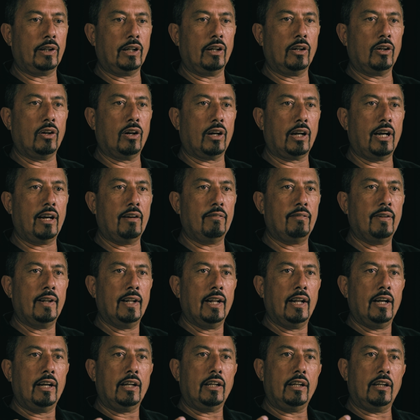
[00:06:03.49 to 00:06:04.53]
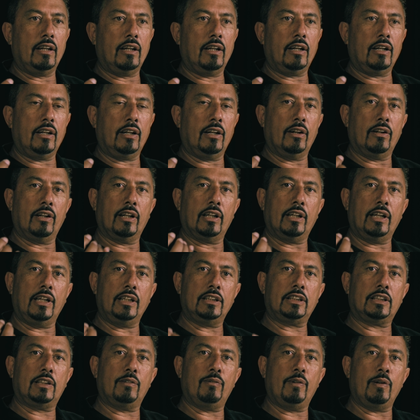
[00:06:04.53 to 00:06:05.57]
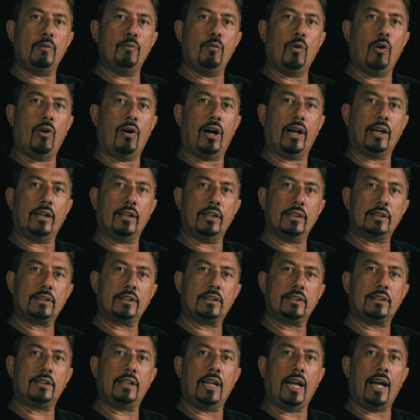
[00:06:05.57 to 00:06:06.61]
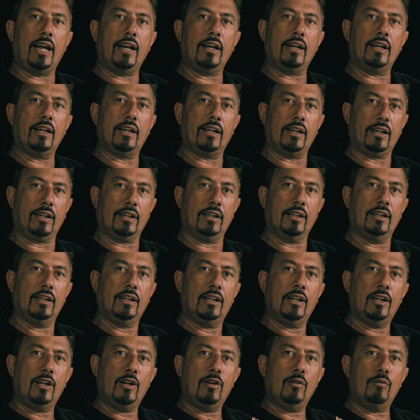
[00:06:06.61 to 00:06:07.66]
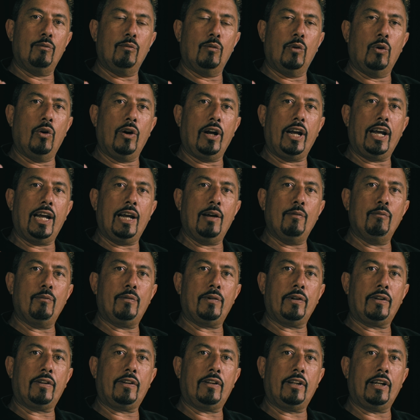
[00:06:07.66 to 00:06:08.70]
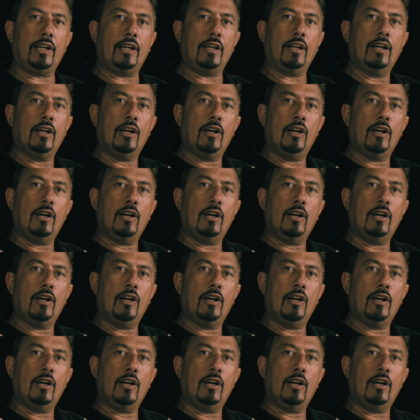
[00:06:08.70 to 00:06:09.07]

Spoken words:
You got to have, there needs to be more understanding, more empathy,